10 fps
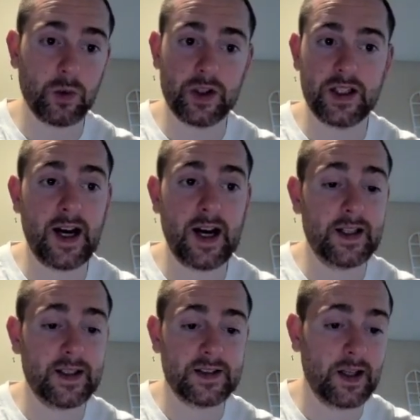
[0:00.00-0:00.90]
Were they
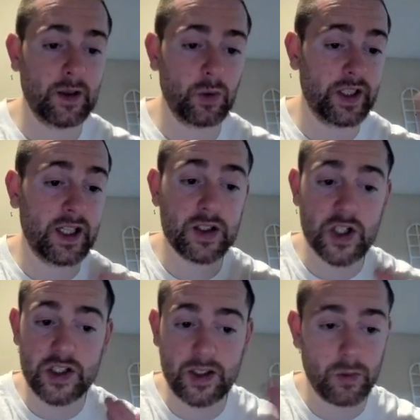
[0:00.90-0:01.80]
not excited? Were they
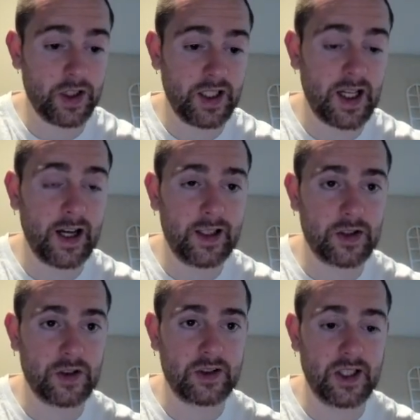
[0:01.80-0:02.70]
interested? Were they not
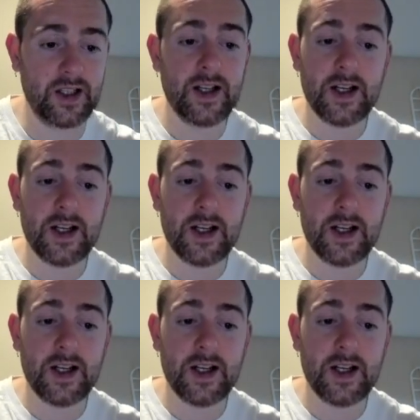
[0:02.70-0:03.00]
interested?